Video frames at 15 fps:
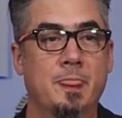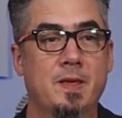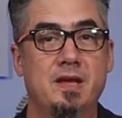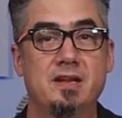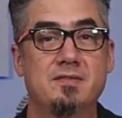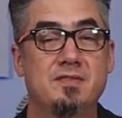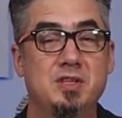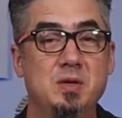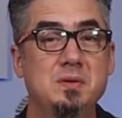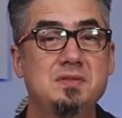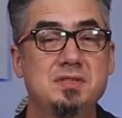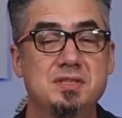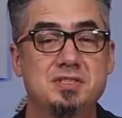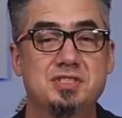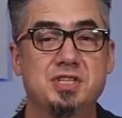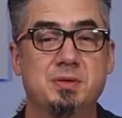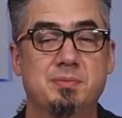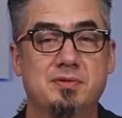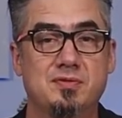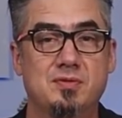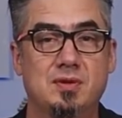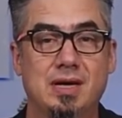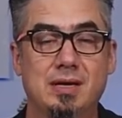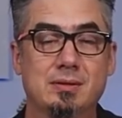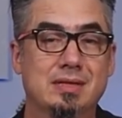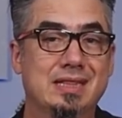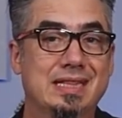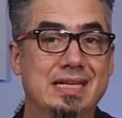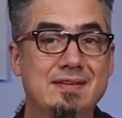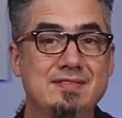and have used this chip before, I
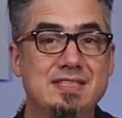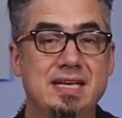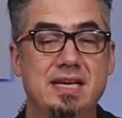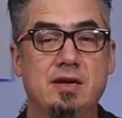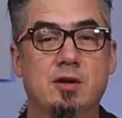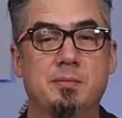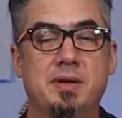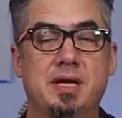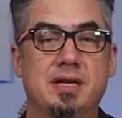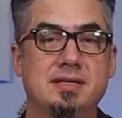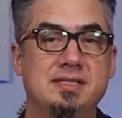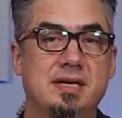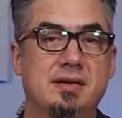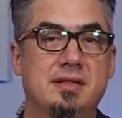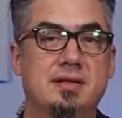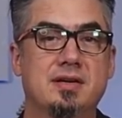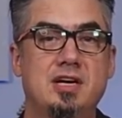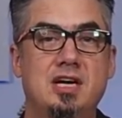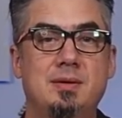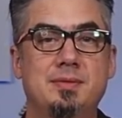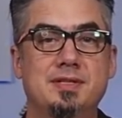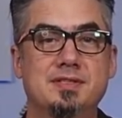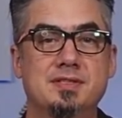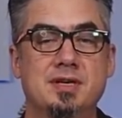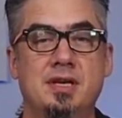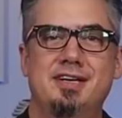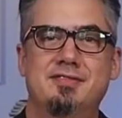would love to hear about it down in the comments.